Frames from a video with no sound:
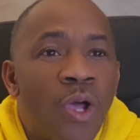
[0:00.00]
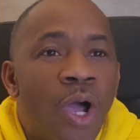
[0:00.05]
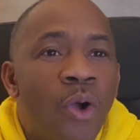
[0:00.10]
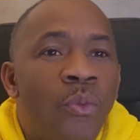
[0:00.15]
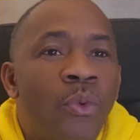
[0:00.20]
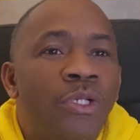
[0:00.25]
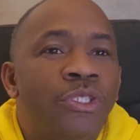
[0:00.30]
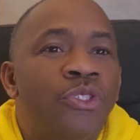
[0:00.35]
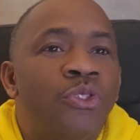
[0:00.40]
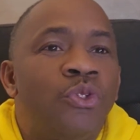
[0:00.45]
So
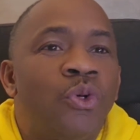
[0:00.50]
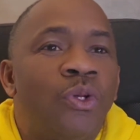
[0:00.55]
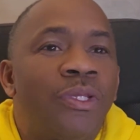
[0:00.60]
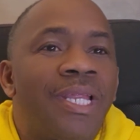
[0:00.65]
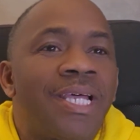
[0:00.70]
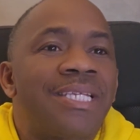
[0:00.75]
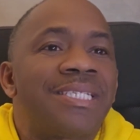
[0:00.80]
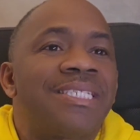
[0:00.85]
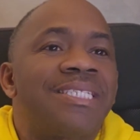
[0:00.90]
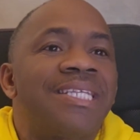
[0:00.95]
I want you
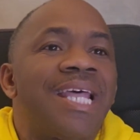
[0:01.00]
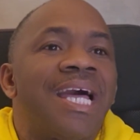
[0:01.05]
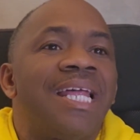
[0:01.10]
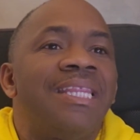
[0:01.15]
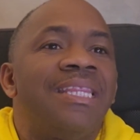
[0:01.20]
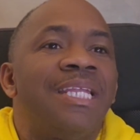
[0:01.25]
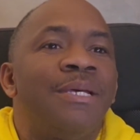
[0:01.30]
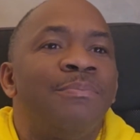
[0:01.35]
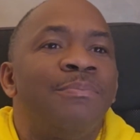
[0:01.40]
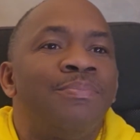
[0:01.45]
to
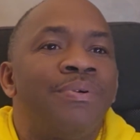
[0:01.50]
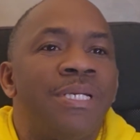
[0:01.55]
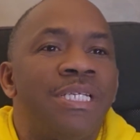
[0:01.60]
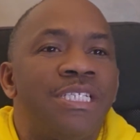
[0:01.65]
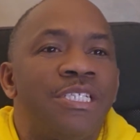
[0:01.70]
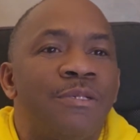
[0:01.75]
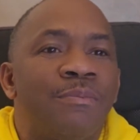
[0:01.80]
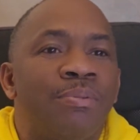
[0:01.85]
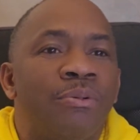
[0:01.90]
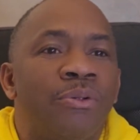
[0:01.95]
understand the
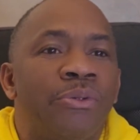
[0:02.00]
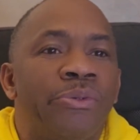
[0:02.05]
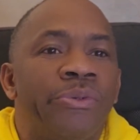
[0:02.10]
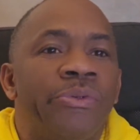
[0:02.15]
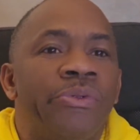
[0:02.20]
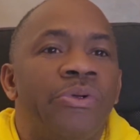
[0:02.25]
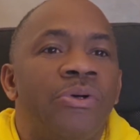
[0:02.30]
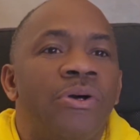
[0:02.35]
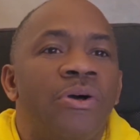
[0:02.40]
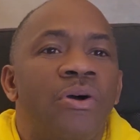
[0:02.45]

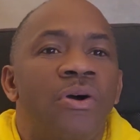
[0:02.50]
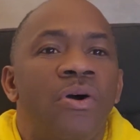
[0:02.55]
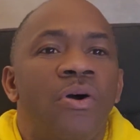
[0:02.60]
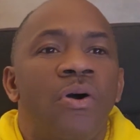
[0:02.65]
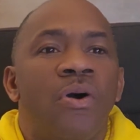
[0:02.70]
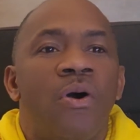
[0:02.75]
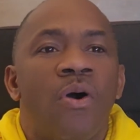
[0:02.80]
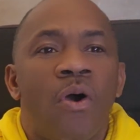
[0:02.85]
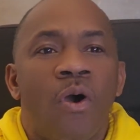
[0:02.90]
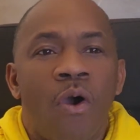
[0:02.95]
principle
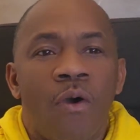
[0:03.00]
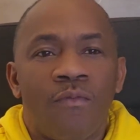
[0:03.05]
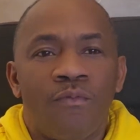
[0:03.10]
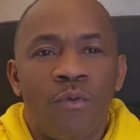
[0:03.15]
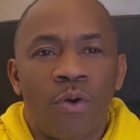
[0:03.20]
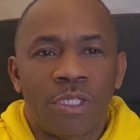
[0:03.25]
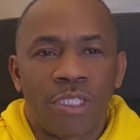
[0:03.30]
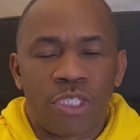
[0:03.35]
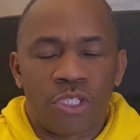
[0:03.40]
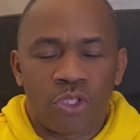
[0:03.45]

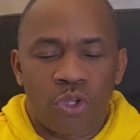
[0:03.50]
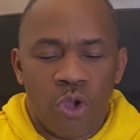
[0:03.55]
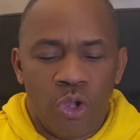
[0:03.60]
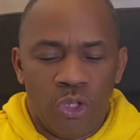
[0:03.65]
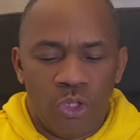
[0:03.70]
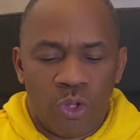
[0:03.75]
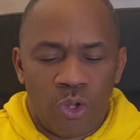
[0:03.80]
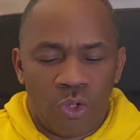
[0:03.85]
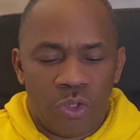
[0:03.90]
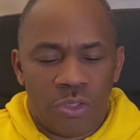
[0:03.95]
of what is
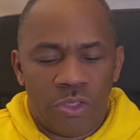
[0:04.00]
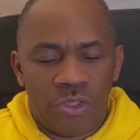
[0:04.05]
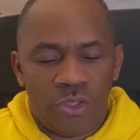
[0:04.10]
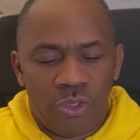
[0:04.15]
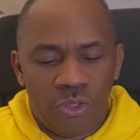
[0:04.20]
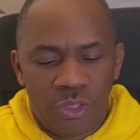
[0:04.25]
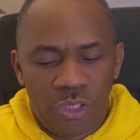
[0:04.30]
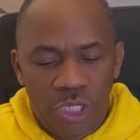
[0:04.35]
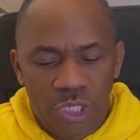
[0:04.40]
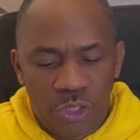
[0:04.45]
going on.
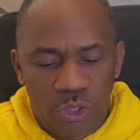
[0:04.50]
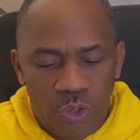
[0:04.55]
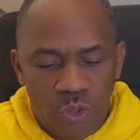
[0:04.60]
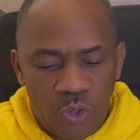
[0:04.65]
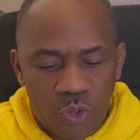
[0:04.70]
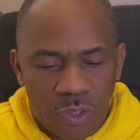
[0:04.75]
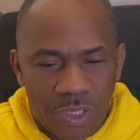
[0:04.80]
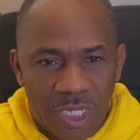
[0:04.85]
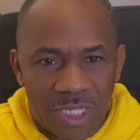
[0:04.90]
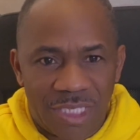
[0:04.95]
Need
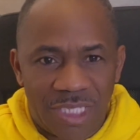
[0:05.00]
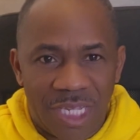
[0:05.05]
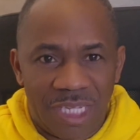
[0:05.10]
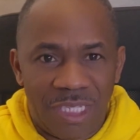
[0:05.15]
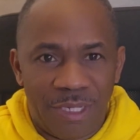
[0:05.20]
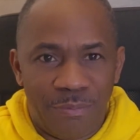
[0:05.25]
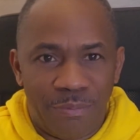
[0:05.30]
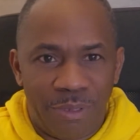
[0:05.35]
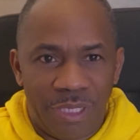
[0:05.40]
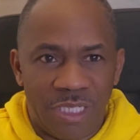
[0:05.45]
you to
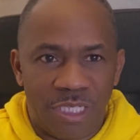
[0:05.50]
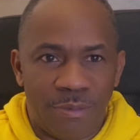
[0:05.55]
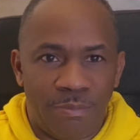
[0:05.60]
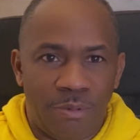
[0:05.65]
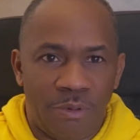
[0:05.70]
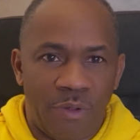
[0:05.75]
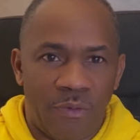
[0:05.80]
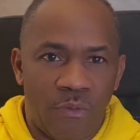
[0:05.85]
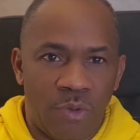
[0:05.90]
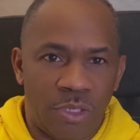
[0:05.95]
understand the
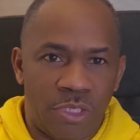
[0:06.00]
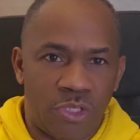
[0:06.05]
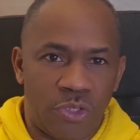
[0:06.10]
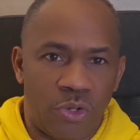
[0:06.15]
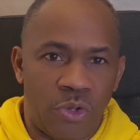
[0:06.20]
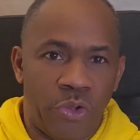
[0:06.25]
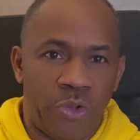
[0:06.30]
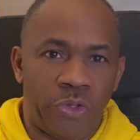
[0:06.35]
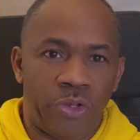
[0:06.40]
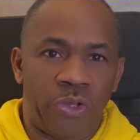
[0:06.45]
principle of what
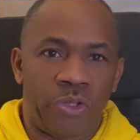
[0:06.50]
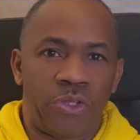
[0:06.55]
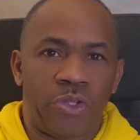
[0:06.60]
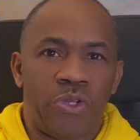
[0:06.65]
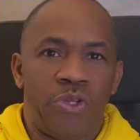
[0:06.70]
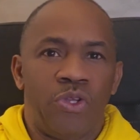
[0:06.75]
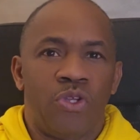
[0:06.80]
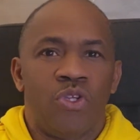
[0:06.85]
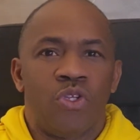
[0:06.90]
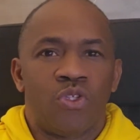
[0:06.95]
is going
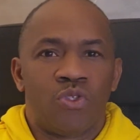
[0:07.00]
on.